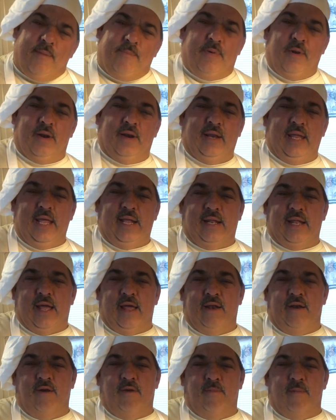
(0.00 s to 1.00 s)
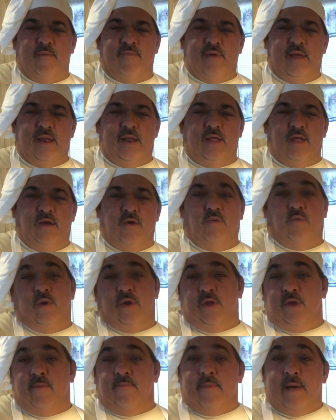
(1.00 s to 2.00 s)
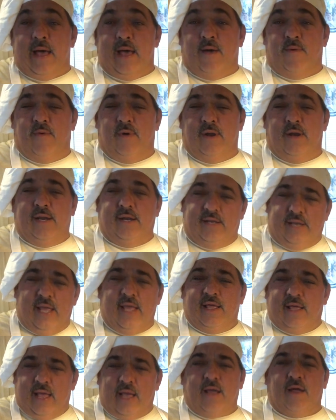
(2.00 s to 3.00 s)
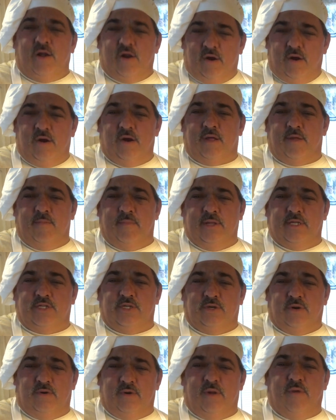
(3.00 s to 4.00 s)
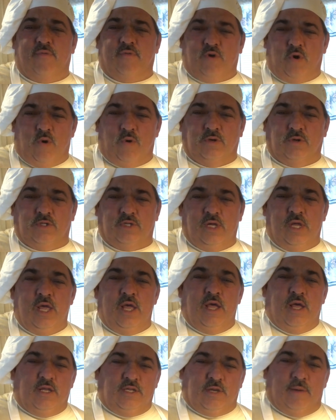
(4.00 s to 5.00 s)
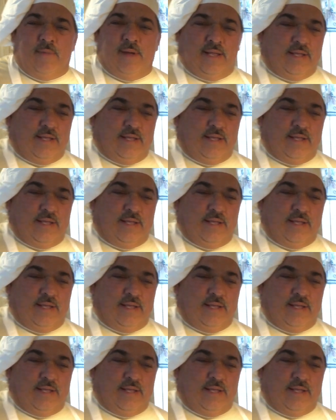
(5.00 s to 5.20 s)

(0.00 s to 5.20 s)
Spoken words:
put a link down there on my video where you can buy one, and yeah, I could earn a commission on it, of course. Somebody